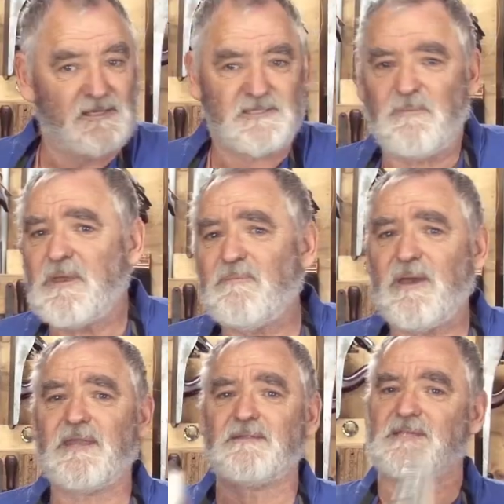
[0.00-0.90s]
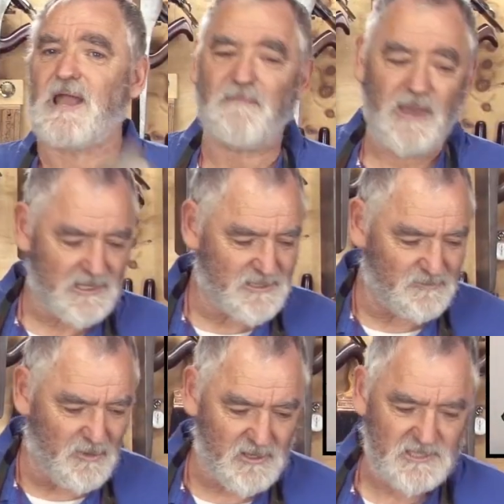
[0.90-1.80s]
So be about it, start making
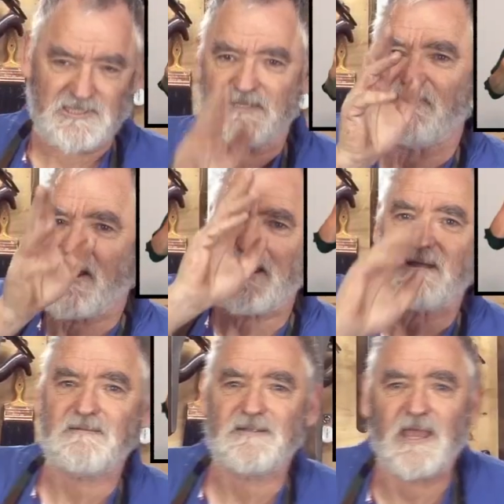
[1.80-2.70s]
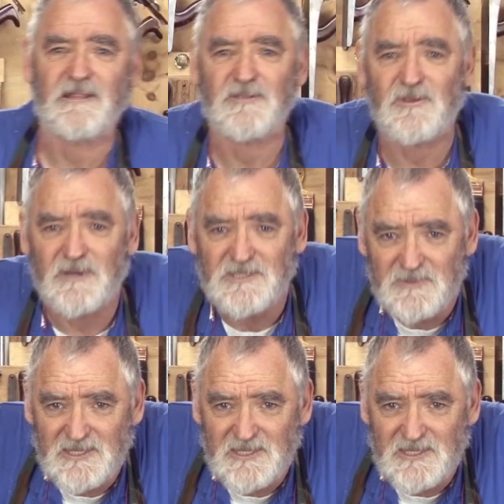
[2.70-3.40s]
some boxes. They don't take too much